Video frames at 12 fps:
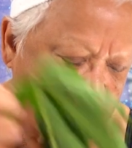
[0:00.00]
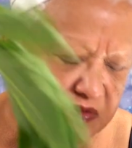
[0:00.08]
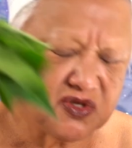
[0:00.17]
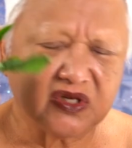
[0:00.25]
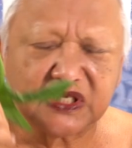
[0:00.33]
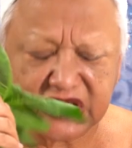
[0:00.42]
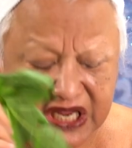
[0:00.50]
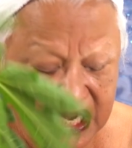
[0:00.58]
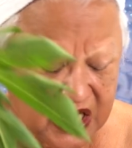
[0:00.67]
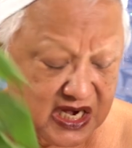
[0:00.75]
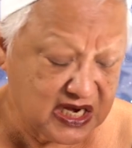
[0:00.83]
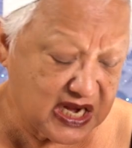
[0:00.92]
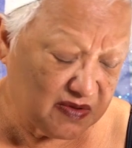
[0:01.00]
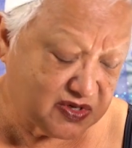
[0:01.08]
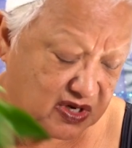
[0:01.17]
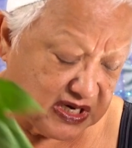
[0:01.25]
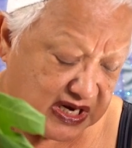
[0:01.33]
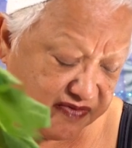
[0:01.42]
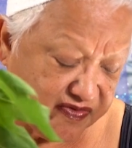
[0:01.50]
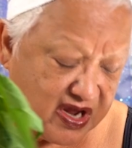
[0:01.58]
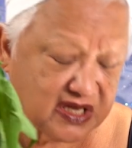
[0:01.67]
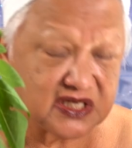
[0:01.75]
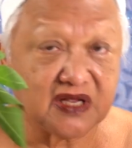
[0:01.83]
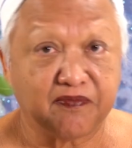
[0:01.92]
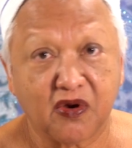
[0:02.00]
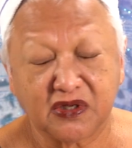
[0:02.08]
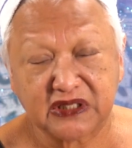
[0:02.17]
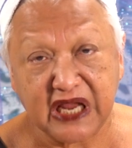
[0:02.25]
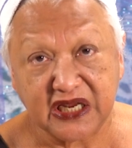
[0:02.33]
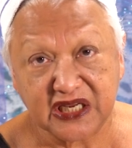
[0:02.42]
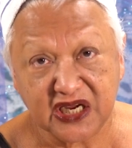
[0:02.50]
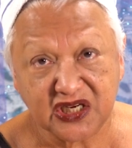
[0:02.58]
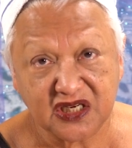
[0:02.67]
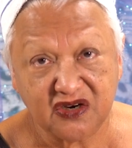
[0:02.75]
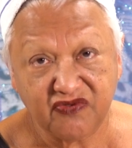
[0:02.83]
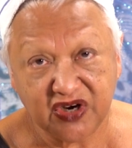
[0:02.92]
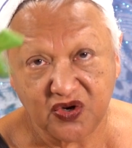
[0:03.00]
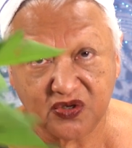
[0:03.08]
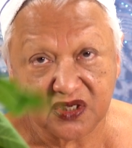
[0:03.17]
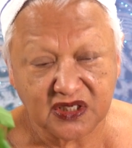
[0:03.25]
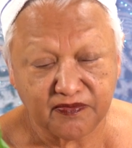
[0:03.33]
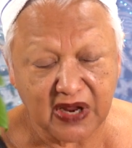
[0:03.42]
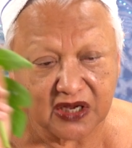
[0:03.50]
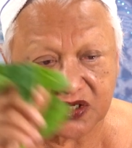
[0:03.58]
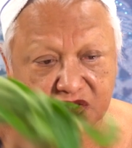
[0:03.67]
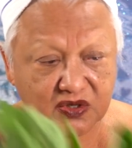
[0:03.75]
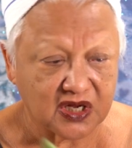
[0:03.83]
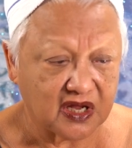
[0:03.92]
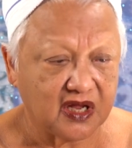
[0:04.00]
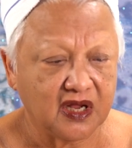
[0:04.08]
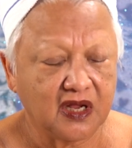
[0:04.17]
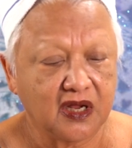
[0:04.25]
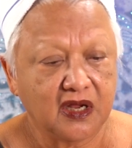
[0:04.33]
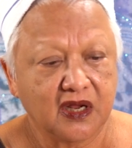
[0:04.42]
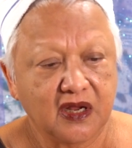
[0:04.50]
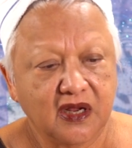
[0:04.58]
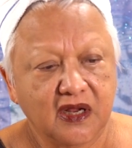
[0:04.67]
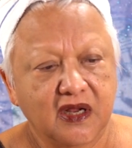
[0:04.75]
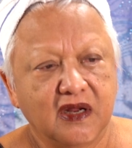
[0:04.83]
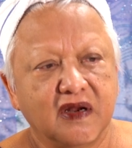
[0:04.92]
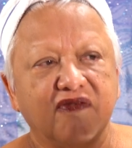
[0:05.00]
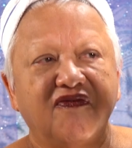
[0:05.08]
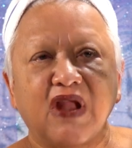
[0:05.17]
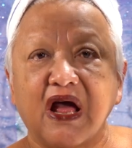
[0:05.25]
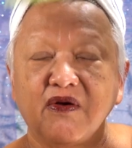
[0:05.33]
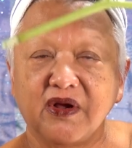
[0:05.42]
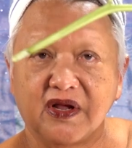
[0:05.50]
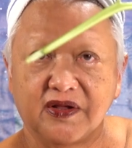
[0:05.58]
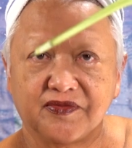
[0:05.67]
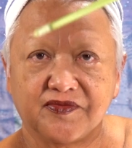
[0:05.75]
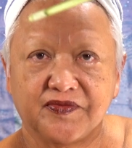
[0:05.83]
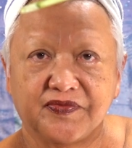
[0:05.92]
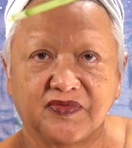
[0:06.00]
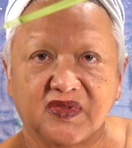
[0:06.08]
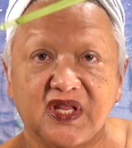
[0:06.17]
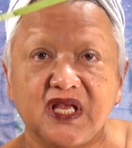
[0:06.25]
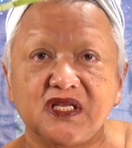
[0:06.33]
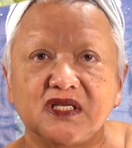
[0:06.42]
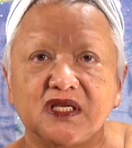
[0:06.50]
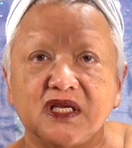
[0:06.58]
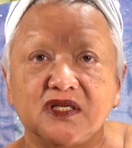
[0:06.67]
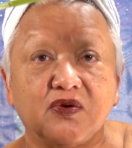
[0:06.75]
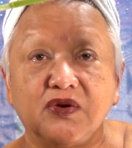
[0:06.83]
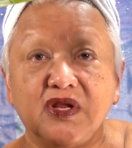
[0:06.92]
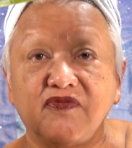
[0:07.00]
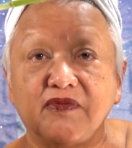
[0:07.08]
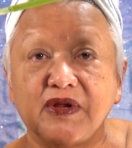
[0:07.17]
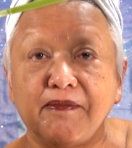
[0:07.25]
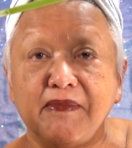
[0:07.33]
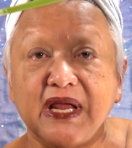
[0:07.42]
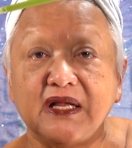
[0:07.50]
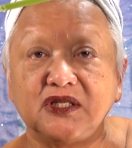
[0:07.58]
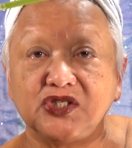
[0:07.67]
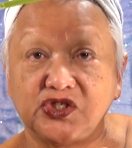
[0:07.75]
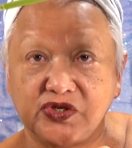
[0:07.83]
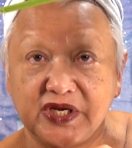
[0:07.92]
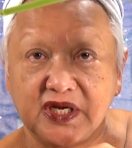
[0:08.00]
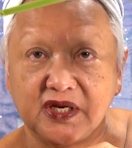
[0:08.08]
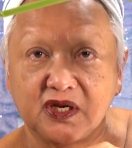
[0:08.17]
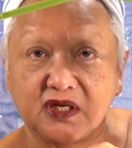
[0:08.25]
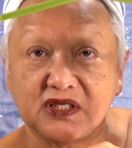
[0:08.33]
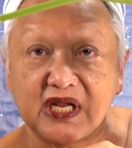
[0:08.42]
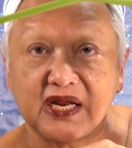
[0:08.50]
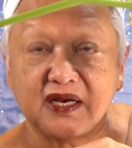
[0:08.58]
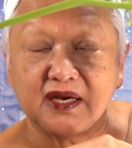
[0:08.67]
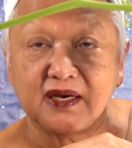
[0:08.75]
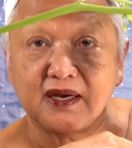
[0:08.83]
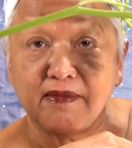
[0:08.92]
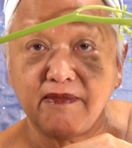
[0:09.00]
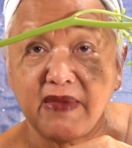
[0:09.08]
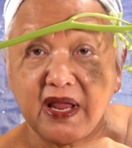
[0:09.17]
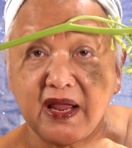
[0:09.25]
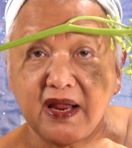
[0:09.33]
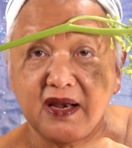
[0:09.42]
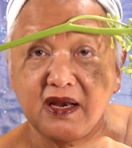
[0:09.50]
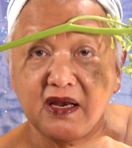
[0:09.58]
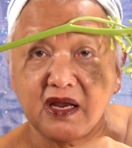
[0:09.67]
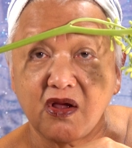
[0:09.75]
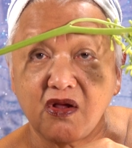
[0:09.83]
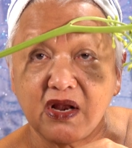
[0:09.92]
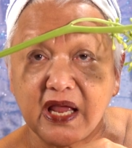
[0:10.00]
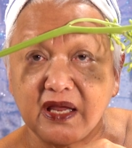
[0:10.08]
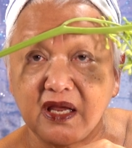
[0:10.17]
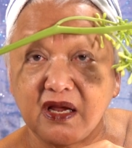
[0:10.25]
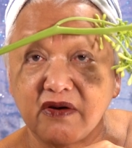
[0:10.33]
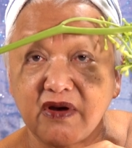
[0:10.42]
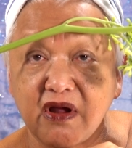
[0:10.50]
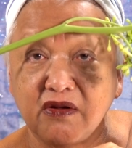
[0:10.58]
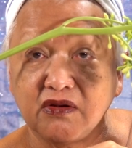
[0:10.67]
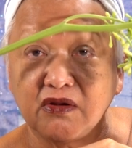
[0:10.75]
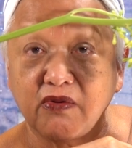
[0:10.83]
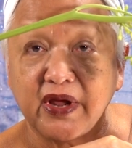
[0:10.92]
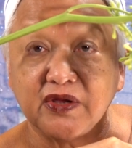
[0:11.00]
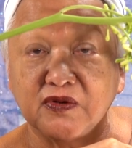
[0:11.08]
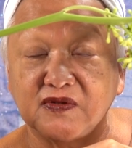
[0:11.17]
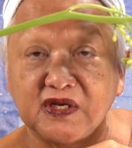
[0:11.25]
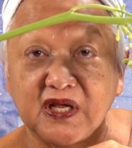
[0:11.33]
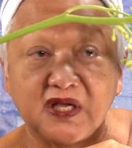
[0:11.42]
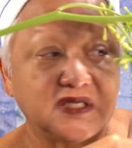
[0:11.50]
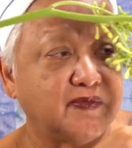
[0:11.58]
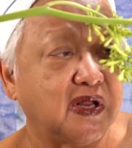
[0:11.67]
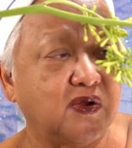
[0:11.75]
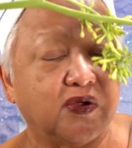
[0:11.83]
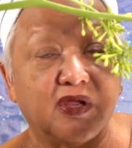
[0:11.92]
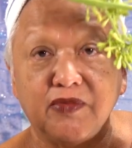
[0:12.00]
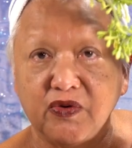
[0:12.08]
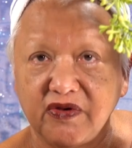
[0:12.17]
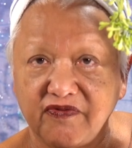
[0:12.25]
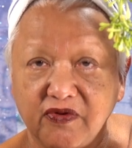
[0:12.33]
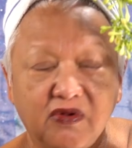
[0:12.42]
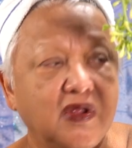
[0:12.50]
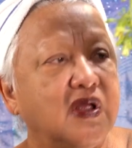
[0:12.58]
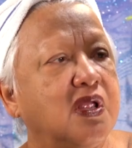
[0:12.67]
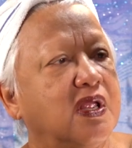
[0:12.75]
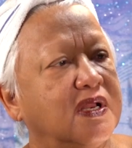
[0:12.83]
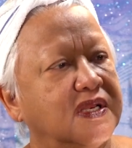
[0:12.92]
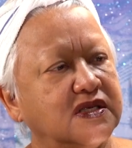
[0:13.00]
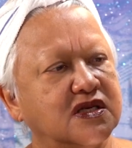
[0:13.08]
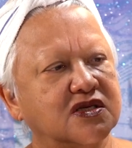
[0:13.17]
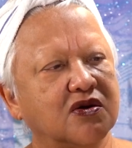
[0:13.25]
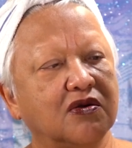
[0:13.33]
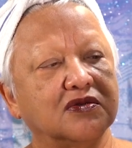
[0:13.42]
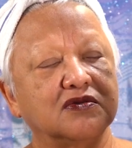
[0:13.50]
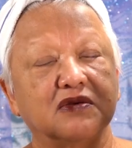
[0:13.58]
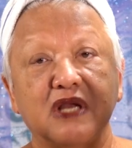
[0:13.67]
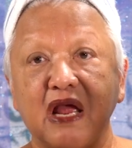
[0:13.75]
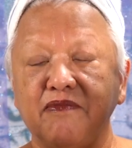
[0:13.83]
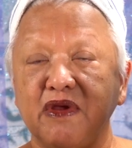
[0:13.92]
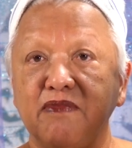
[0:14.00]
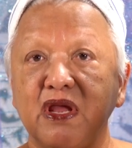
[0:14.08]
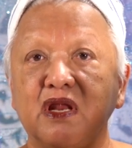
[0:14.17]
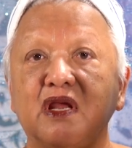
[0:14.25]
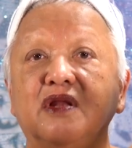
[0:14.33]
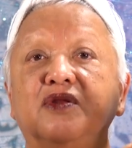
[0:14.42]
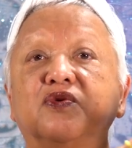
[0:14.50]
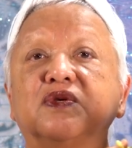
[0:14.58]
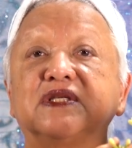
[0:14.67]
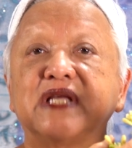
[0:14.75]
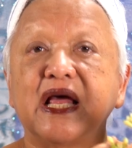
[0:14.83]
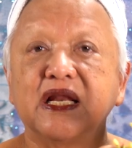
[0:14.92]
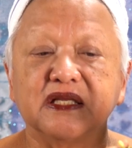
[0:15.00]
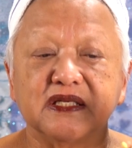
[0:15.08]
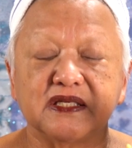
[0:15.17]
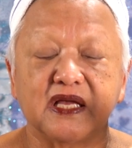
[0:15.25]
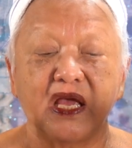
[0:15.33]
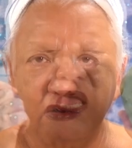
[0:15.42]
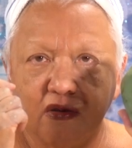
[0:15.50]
helps your skin, it helps your liver, it supports digestion, reduces blood sugar. The flower, this is only from the male tree, because like the men, they're all hanging around quite useless but looking beautiful. This is also can be made into salads.